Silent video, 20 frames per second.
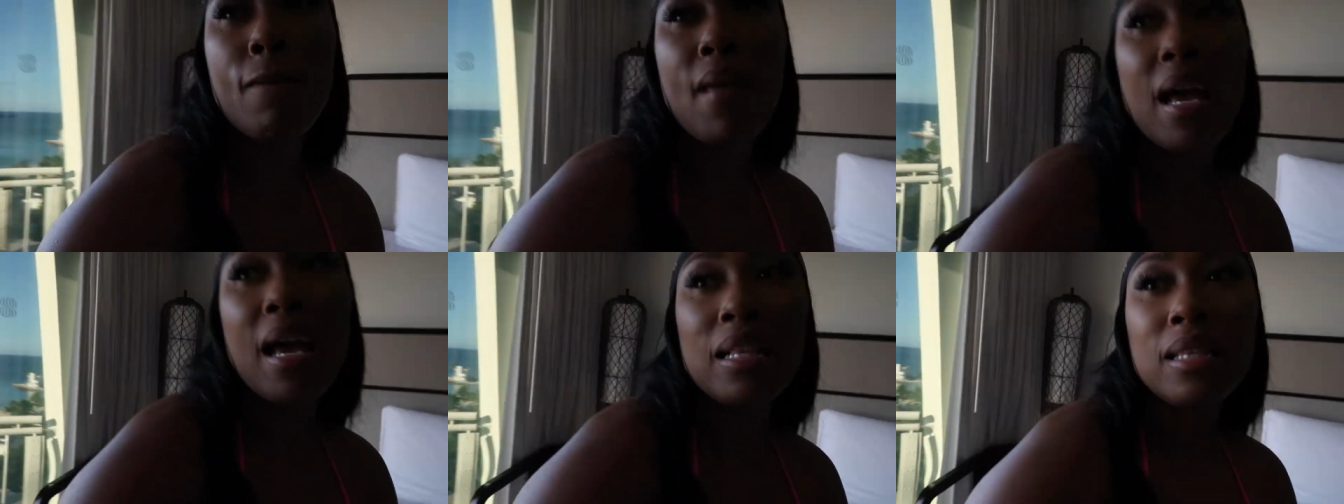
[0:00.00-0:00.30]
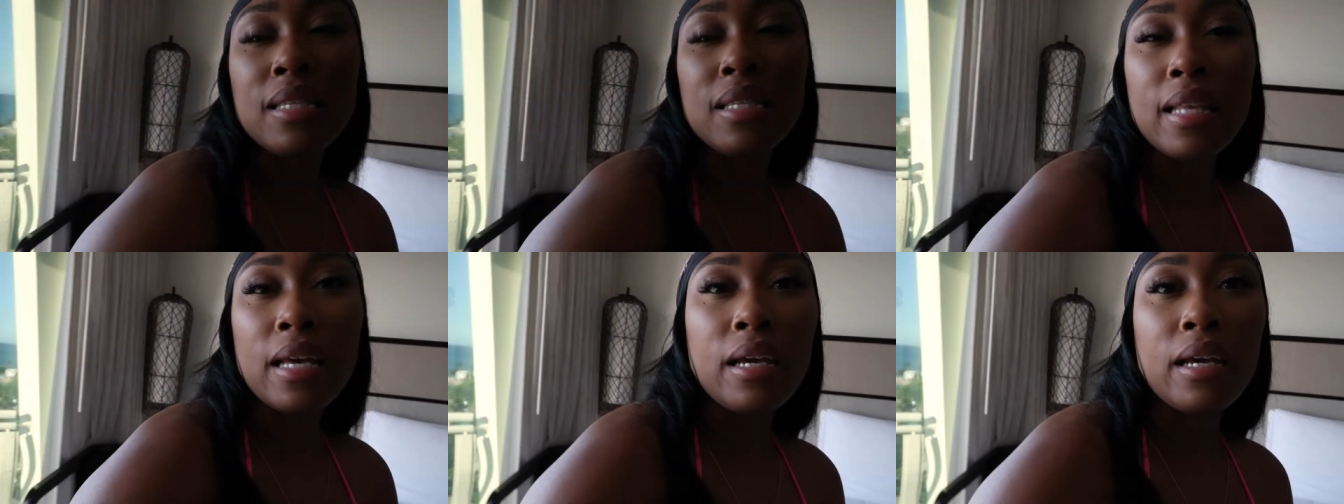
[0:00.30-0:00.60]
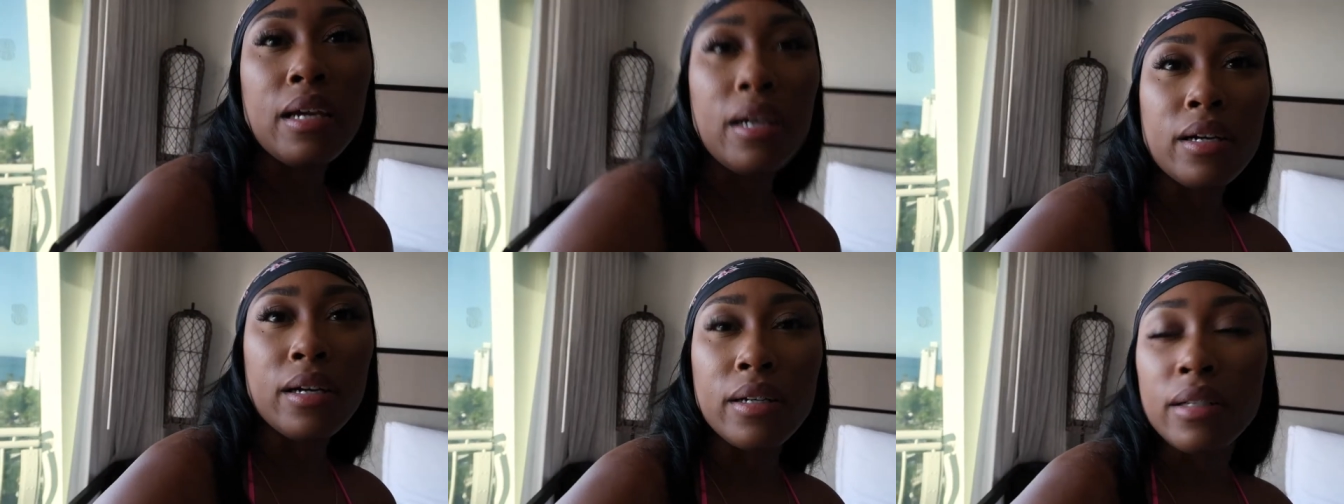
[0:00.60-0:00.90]
and
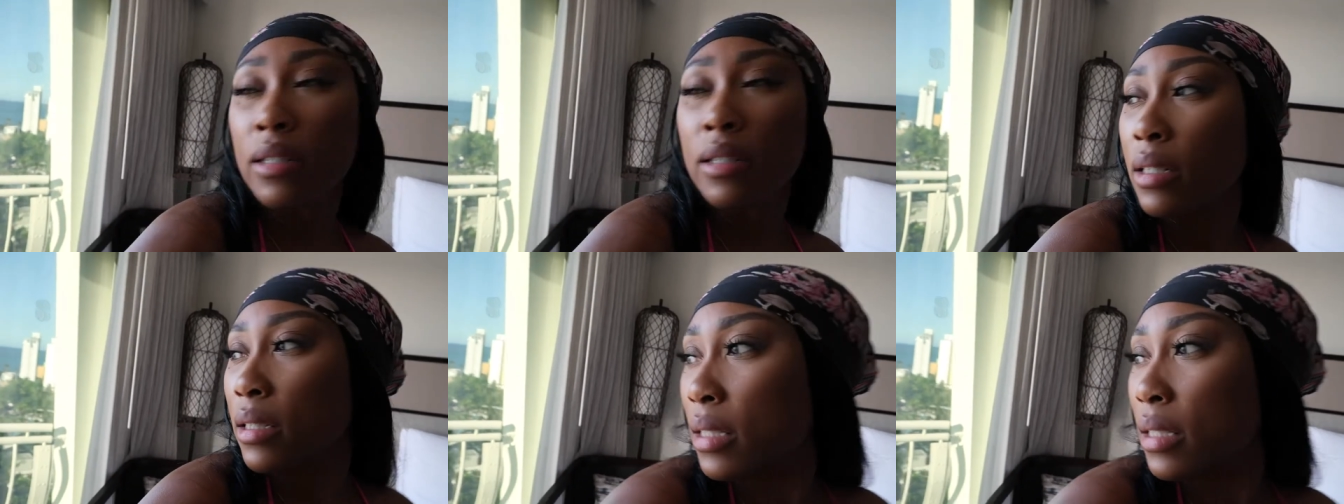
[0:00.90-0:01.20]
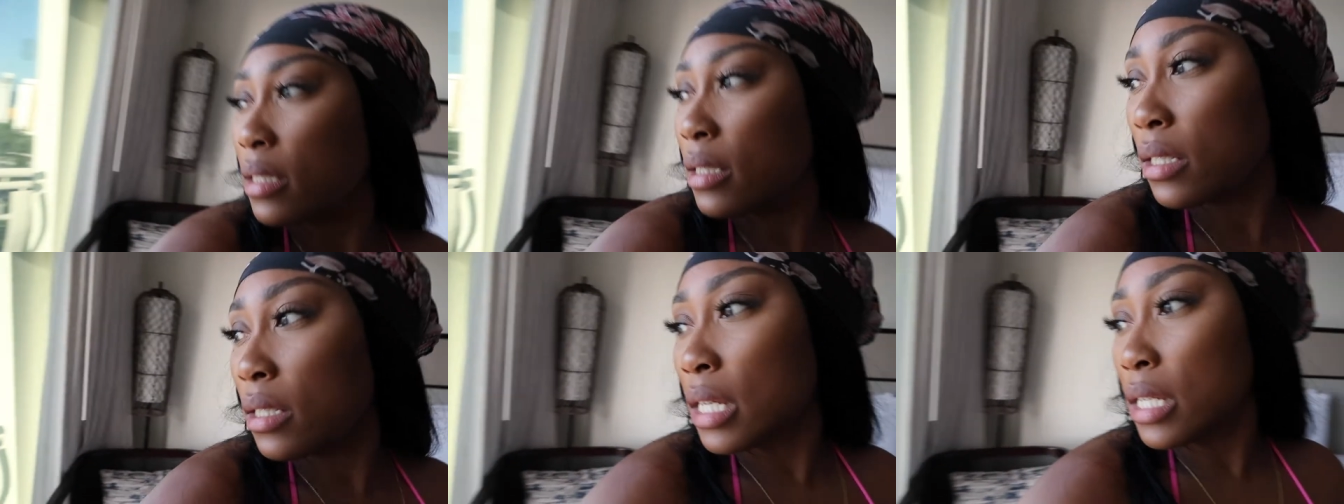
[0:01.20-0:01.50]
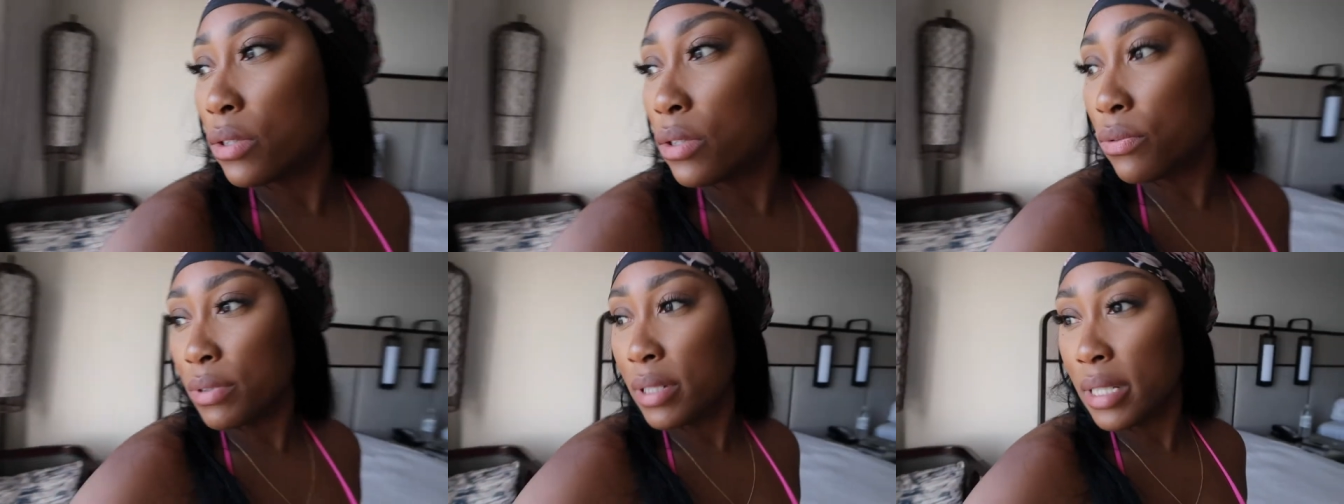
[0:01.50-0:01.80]
stay here because
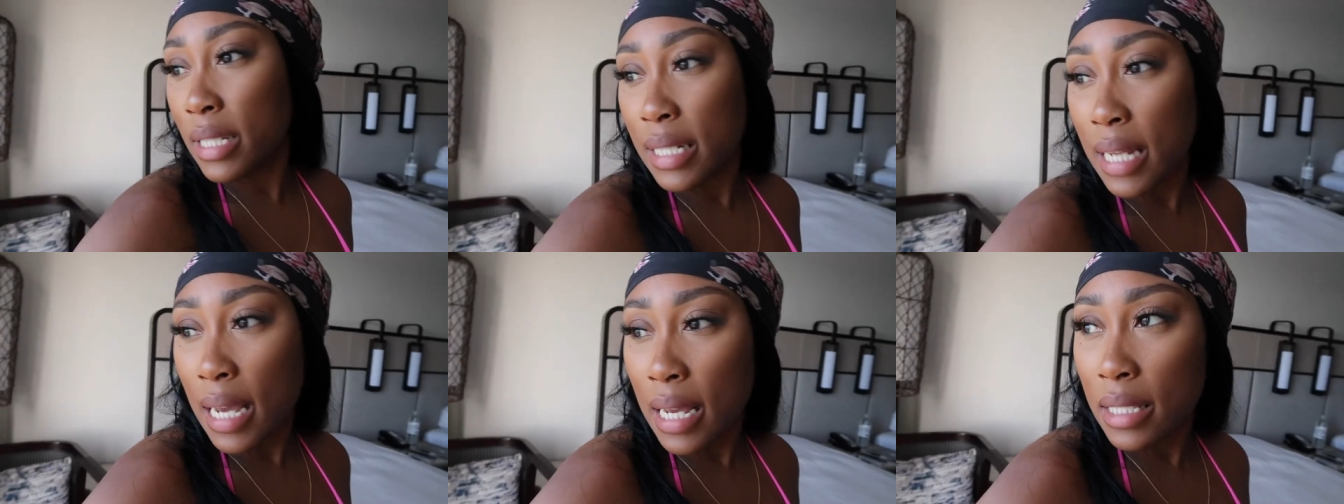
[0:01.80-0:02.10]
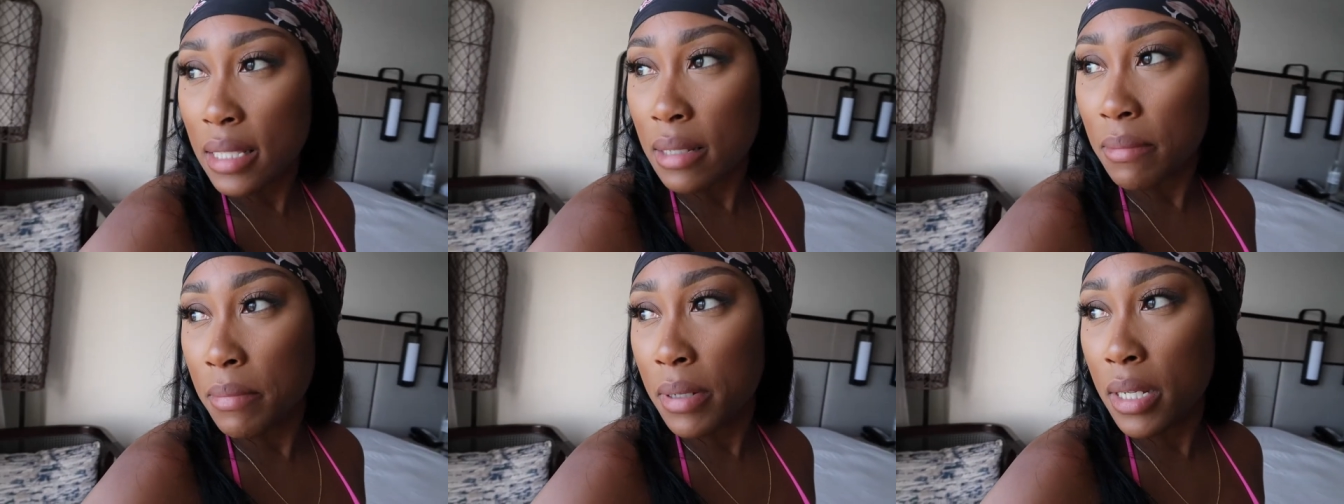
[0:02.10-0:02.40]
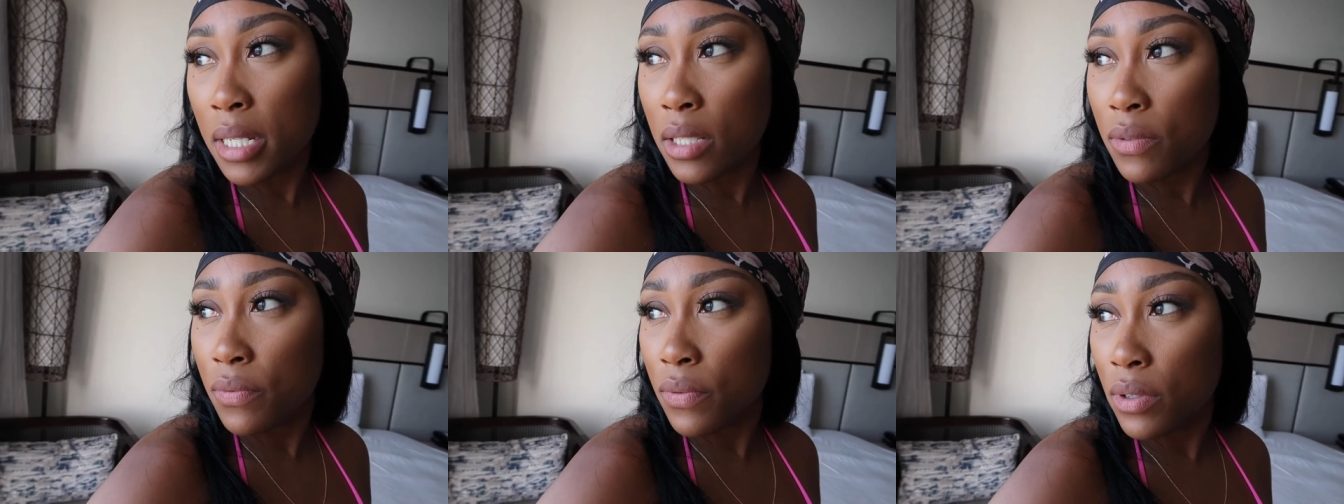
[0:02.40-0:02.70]
it's really nice and
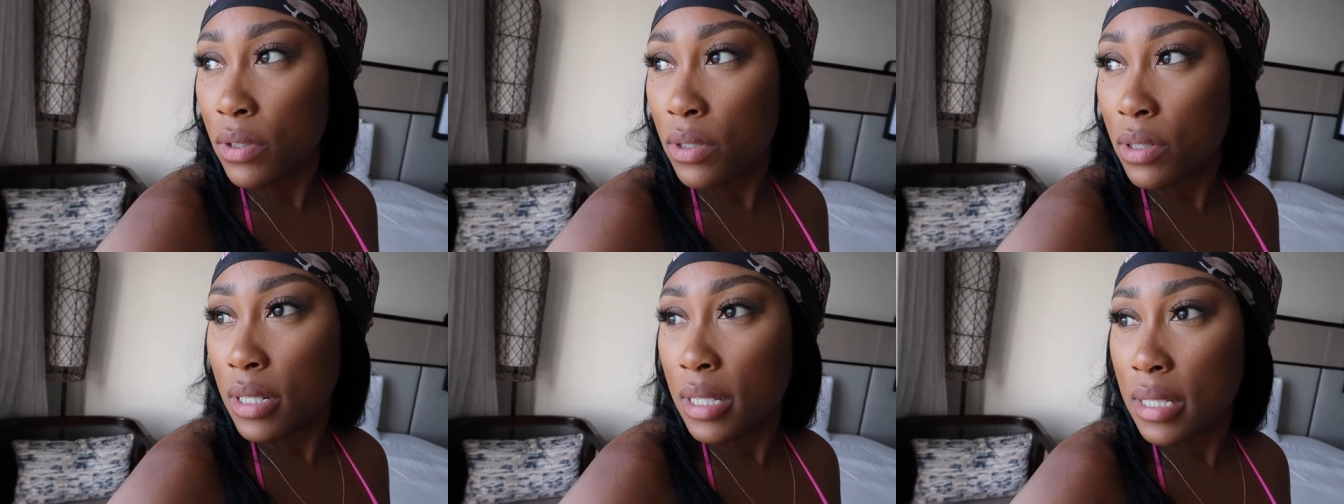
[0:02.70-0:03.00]
peaceful.